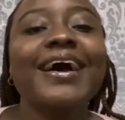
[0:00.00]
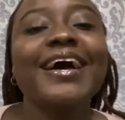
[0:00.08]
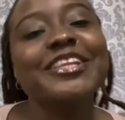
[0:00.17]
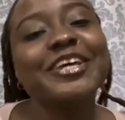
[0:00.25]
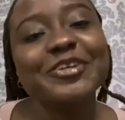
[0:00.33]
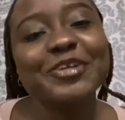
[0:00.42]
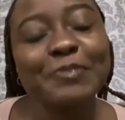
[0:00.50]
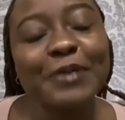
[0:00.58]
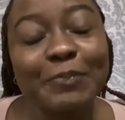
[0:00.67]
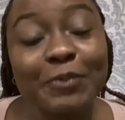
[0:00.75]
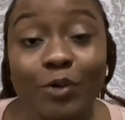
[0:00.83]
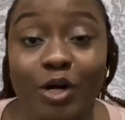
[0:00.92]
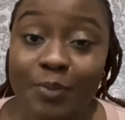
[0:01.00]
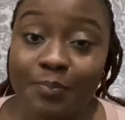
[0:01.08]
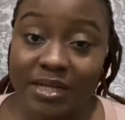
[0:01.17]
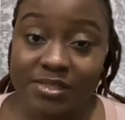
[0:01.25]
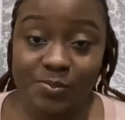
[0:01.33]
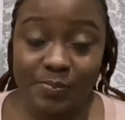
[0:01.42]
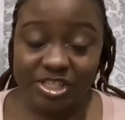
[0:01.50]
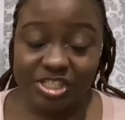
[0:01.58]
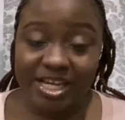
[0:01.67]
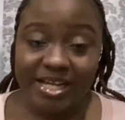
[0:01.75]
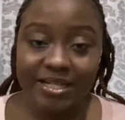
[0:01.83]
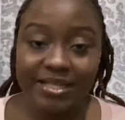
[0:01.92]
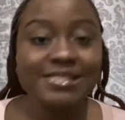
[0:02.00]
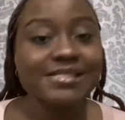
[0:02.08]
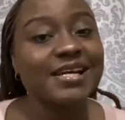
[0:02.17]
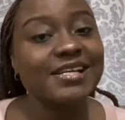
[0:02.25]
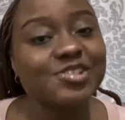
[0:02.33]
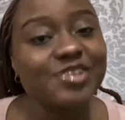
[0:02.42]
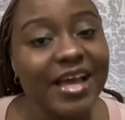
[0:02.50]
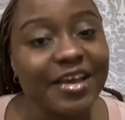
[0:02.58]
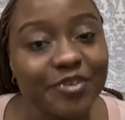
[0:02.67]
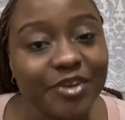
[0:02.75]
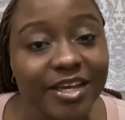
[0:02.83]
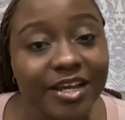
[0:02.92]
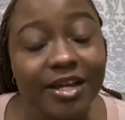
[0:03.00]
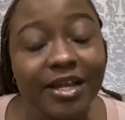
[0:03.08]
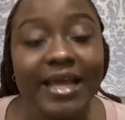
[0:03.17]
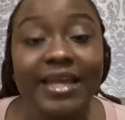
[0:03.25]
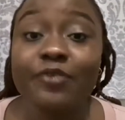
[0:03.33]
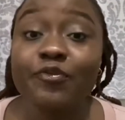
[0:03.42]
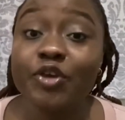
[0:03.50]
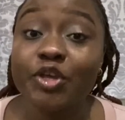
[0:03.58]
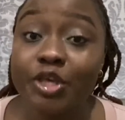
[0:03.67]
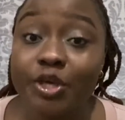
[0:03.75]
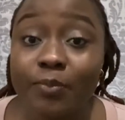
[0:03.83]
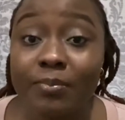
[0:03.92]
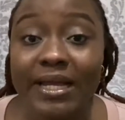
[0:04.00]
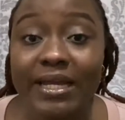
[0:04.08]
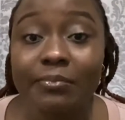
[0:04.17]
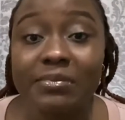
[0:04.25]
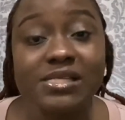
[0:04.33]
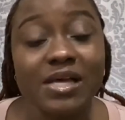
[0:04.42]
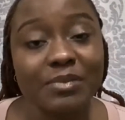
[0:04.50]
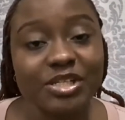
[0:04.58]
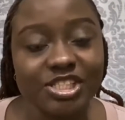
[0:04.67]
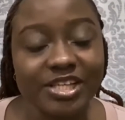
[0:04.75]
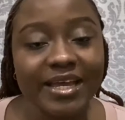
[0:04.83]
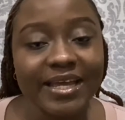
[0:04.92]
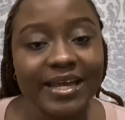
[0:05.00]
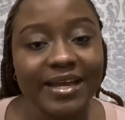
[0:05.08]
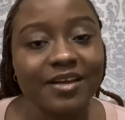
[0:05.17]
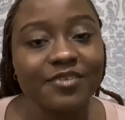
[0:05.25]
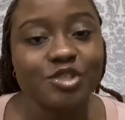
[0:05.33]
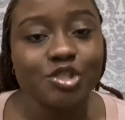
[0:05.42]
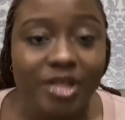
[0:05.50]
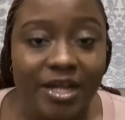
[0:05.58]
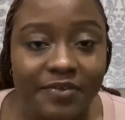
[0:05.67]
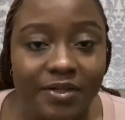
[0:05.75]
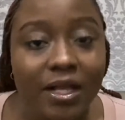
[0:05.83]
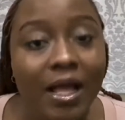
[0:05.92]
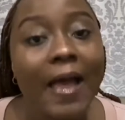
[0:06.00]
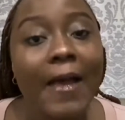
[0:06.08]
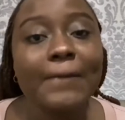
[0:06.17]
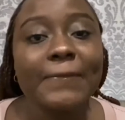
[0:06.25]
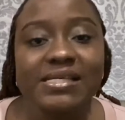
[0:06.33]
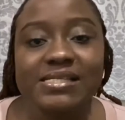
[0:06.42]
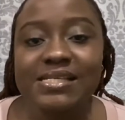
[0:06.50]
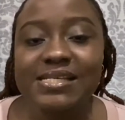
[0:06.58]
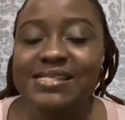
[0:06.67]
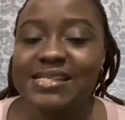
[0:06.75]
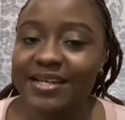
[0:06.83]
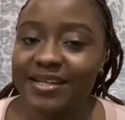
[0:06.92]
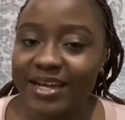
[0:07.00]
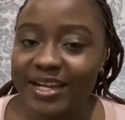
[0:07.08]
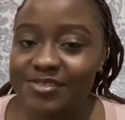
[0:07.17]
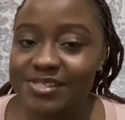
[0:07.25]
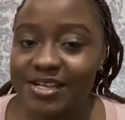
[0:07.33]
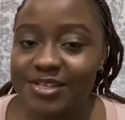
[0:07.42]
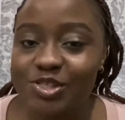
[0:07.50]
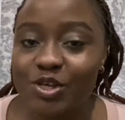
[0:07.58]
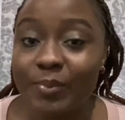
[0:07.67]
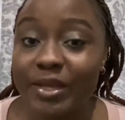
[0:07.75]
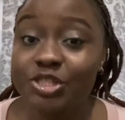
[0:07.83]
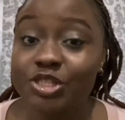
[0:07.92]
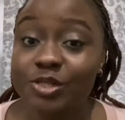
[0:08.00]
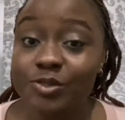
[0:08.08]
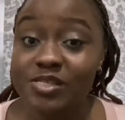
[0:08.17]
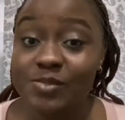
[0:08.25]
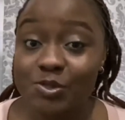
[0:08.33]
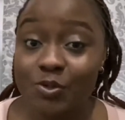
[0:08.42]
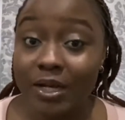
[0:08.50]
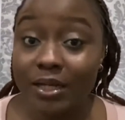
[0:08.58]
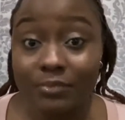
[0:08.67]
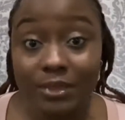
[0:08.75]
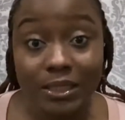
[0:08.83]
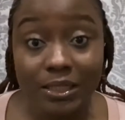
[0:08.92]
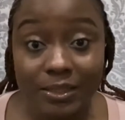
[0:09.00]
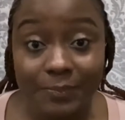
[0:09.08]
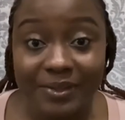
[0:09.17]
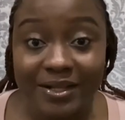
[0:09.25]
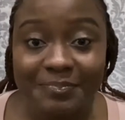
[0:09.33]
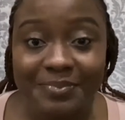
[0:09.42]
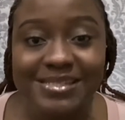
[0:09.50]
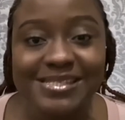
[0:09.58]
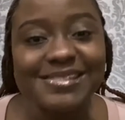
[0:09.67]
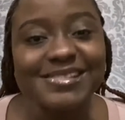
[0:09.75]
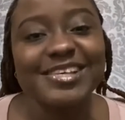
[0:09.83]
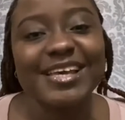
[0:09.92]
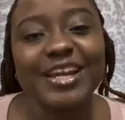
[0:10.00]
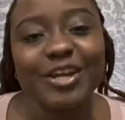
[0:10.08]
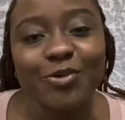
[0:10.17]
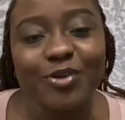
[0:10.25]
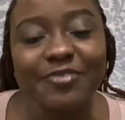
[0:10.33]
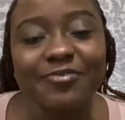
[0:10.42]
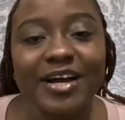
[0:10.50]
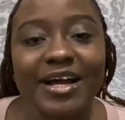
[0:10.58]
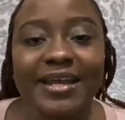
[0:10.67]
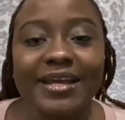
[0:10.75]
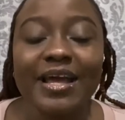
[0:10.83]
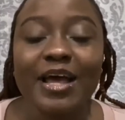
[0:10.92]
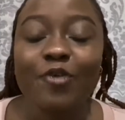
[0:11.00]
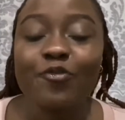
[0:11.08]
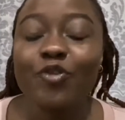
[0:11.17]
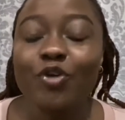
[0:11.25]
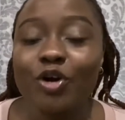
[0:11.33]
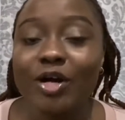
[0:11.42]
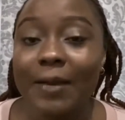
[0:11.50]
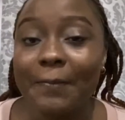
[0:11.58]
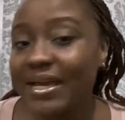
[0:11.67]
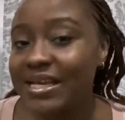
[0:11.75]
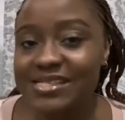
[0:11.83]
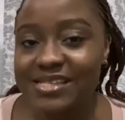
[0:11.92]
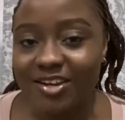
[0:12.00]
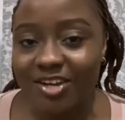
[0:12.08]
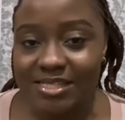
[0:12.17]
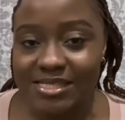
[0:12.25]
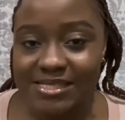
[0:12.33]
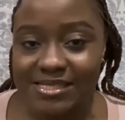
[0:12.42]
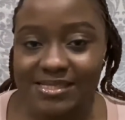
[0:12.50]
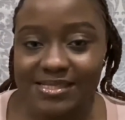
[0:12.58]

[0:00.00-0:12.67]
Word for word: hello good people welcome back to my channel it's nice to have you here and if you're new my name is Ama Cheng and I cover travel business and lifestyle so make sure to subscribe and hit the bell button to get notified for amazing content